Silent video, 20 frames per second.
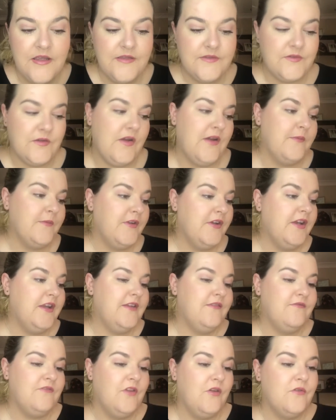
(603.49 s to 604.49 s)
So So I'm going to
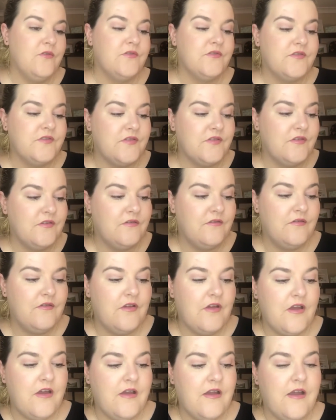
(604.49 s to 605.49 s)
give those
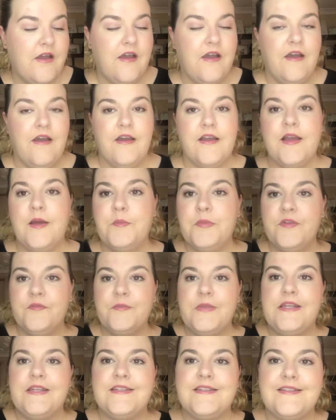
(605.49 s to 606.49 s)
a couple of
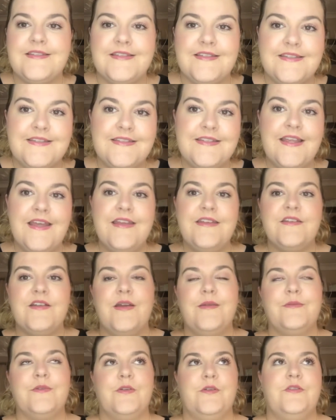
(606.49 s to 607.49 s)
minutes to set.
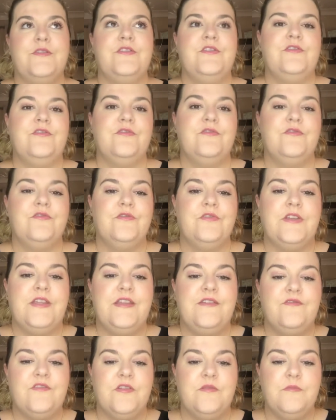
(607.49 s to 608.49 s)
I'm going to
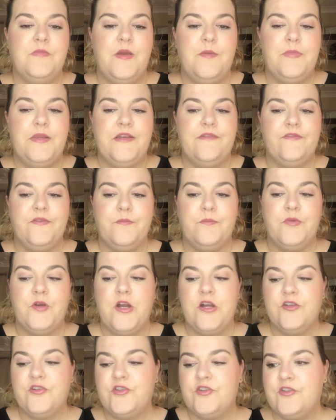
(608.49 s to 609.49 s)
give them a bit of a
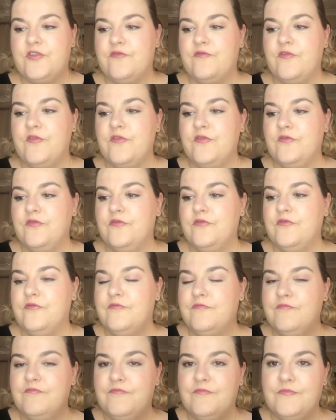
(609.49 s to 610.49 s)
brush through
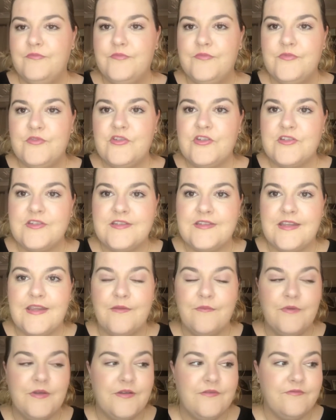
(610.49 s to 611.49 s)
just to
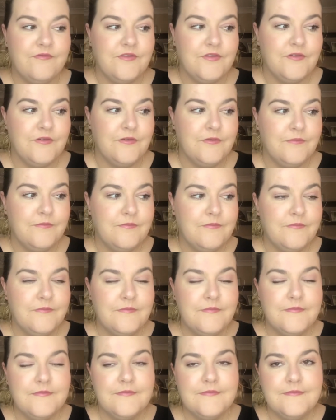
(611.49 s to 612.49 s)
get rid of the
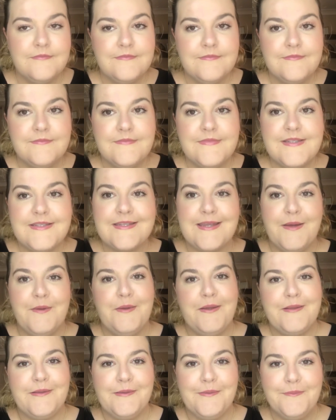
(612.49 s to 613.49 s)

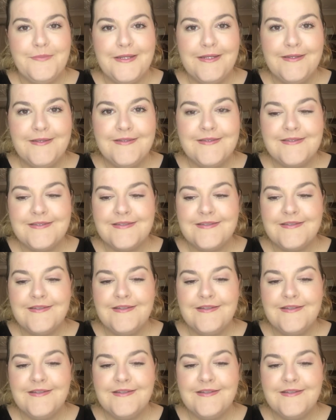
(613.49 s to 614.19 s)
scary clumpiness.